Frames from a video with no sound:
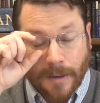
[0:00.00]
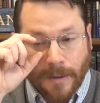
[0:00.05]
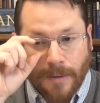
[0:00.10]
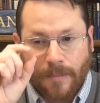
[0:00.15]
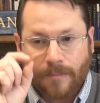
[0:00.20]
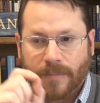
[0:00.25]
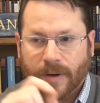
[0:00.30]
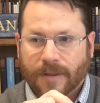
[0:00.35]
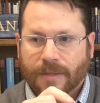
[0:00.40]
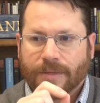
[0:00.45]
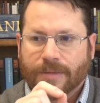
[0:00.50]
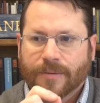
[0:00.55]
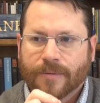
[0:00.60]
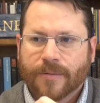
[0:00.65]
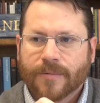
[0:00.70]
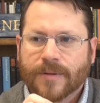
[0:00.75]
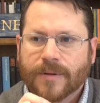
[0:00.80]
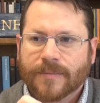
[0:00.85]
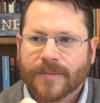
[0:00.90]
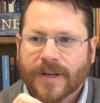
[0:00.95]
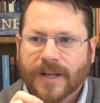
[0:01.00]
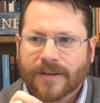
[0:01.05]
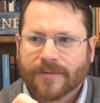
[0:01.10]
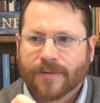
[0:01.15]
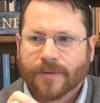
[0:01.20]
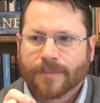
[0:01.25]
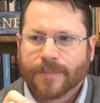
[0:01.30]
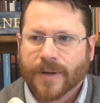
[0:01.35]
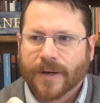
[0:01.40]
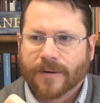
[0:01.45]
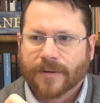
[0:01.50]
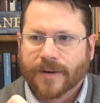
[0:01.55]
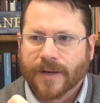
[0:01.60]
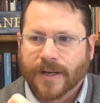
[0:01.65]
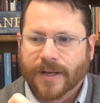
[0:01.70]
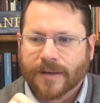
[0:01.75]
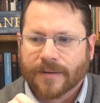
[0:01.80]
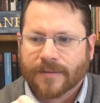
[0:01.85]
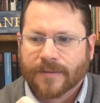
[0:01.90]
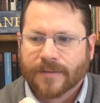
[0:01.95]
But through the medieval
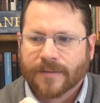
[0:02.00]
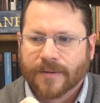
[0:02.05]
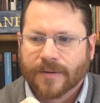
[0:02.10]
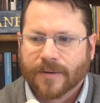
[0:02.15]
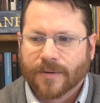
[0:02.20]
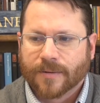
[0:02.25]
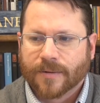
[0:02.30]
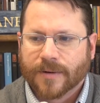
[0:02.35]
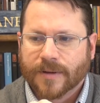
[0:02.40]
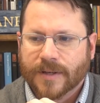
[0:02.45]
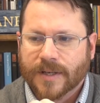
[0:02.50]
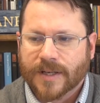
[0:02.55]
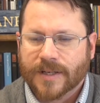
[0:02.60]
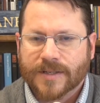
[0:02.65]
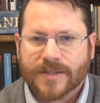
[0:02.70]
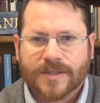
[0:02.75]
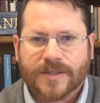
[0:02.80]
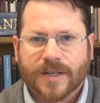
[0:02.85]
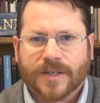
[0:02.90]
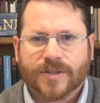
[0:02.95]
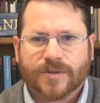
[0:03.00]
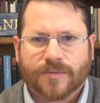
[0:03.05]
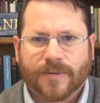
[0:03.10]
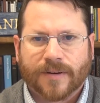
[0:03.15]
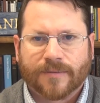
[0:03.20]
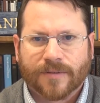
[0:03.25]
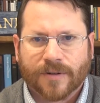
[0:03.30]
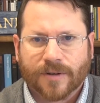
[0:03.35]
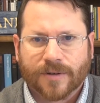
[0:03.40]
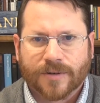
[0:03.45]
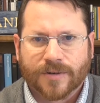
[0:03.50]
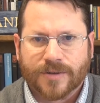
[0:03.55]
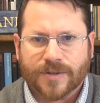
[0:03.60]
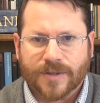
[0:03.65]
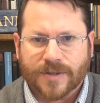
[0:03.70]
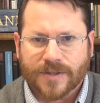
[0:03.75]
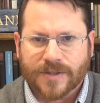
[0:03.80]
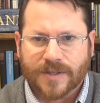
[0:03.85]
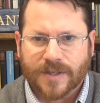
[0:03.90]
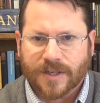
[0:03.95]
period, there were these 6
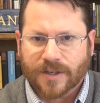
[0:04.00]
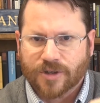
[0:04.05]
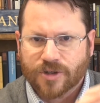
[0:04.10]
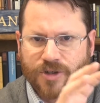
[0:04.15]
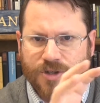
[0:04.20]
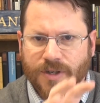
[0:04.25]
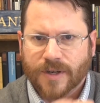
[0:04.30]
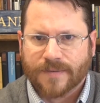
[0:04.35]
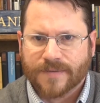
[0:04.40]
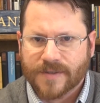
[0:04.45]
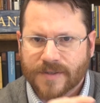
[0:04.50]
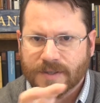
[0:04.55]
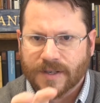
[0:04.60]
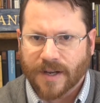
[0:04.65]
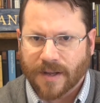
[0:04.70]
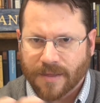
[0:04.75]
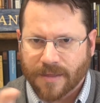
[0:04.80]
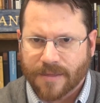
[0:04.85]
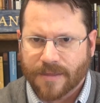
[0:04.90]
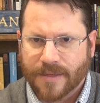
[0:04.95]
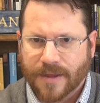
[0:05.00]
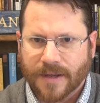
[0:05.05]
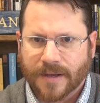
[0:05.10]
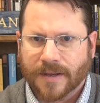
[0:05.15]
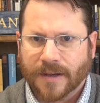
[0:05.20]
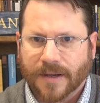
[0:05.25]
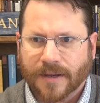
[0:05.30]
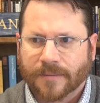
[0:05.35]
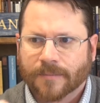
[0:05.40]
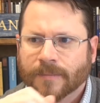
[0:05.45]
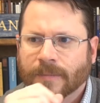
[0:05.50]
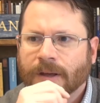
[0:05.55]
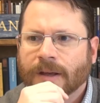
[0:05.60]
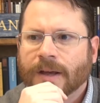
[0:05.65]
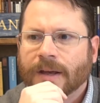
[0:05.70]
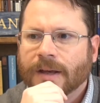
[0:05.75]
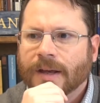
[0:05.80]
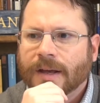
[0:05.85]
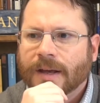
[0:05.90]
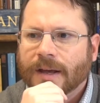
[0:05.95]
revolutions, these shifts in thinking.
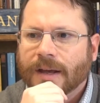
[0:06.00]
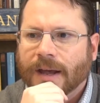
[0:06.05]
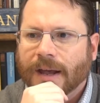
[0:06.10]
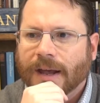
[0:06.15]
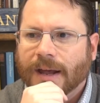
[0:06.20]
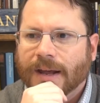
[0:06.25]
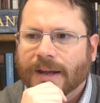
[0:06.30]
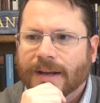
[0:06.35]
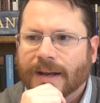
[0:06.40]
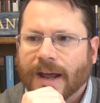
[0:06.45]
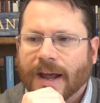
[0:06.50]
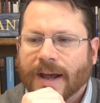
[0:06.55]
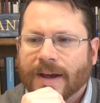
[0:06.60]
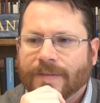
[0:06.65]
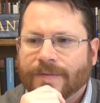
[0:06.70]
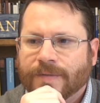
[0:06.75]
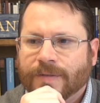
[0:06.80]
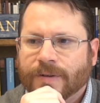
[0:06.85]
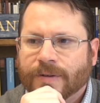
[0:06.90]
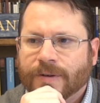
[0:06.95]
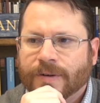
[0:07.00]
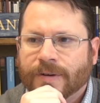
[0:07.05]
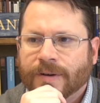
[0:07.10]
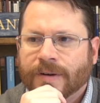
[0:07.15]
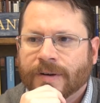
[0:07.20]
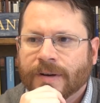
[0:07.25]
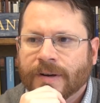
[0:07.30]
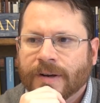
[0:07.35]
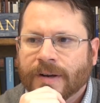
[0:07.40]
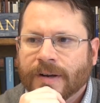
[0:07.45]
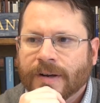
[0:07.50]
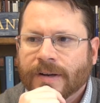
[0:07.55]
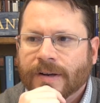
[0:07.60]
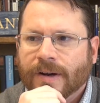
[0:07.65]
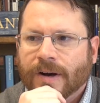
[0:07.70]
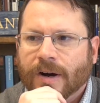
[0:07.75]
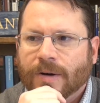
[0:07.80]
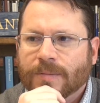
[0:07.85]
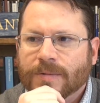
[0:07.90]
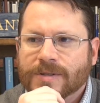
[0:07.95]
And after
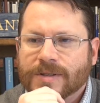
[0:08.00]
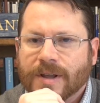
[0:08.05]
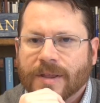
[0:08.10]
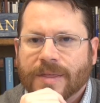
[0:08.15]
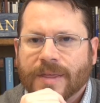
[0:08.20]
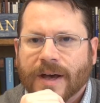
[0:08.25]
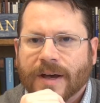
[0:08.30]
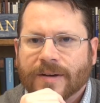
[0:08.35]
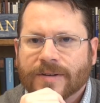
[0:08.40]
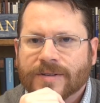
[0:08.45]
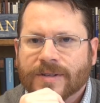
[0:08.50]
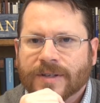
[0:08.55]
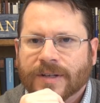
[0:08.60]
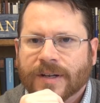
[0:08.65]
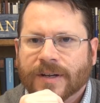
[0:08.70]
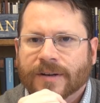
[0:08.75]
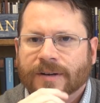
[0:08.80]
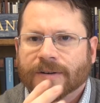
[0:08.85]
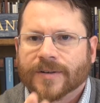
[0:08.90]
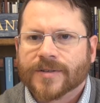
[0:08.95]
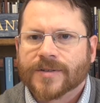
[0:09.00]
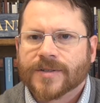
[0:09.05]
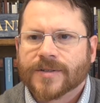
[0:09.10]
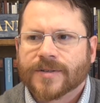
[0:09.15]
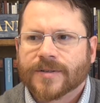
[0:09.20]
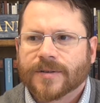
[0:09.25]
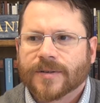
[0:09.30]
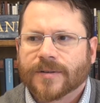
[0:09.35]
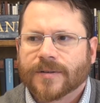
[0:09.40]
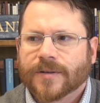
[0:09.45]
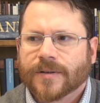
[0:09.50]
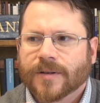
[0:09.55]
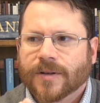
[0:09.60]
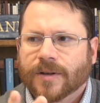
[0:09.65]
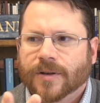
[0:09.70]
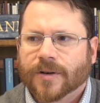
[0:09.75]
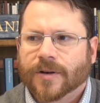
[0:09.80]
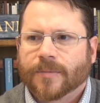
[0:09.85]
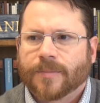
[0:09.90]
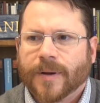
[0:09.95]
almost 1,000 years,
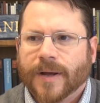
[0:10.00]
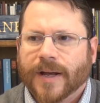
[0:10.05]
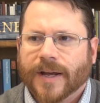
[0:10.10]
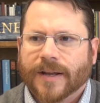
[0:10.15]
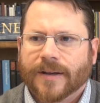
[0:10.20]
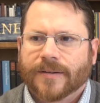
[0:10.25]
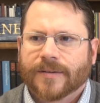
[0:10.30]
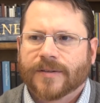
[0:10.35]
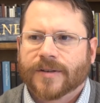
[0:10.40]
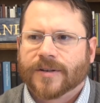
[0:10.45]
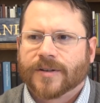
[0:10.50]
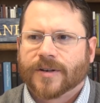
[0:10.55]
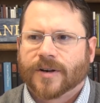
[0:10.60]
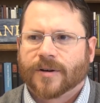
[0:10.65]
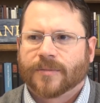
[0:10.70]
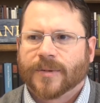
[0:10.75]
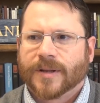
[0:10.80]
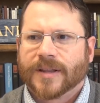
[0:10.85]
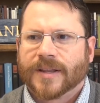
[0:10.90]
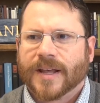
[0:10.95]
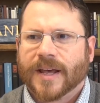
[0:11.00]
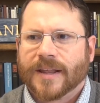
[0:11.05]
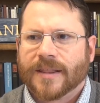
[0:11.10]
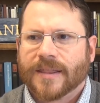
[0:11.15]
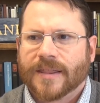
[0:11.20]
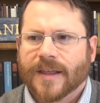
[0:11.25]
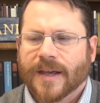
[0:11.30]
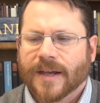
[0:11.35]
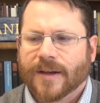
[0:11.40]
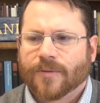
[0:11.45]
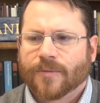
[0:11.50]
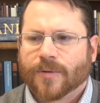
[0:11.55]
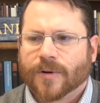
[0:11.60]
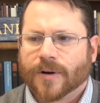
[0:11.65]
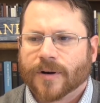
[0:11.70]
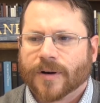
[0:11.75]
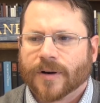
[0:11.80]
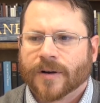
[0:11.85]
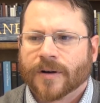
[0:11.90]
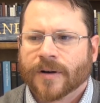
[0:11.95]
Europe had determined that they
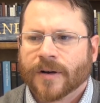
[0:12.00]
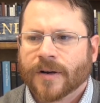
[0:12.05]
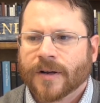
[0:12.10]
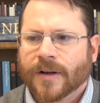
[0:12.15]
were